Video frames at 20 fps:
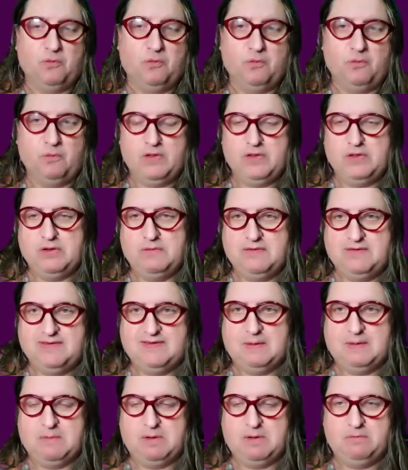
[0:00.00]
whether it's
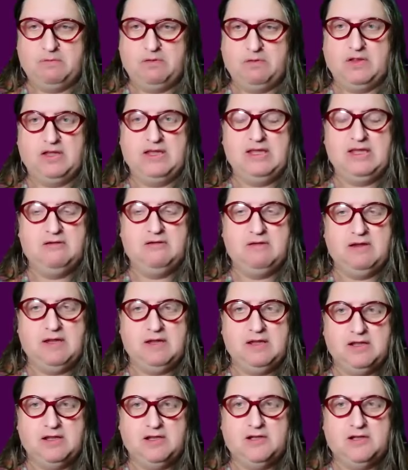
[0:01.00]
someone with a
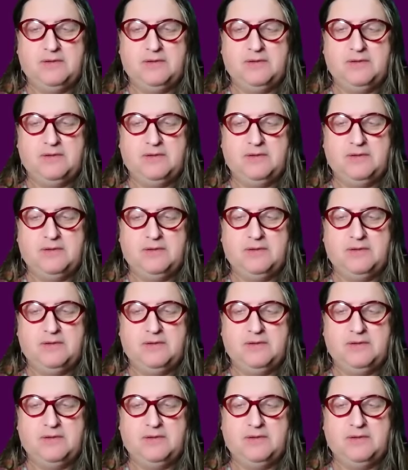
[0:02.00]
hearing